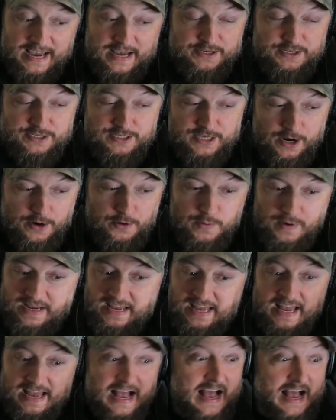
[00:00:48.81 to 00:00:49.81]
So
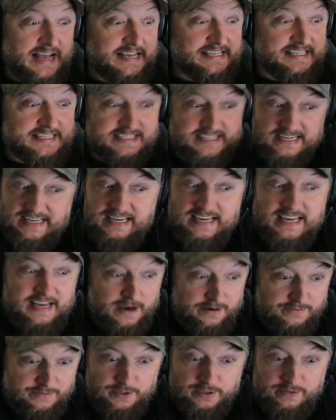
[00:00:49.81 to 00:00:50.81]
City
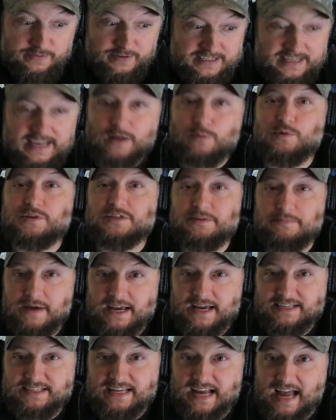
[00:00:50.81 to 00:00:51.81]
of the Living Dead was
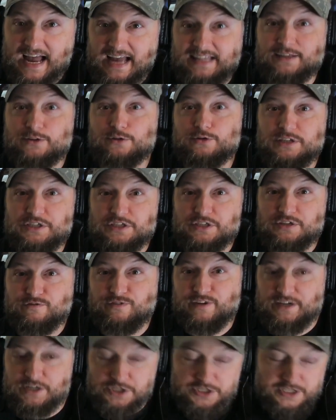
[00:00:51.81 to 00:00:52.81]
amazing. I literally just
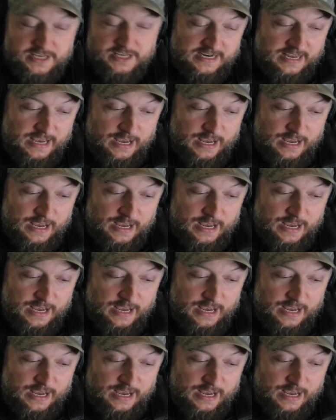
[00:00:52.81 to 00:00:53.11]
finished it.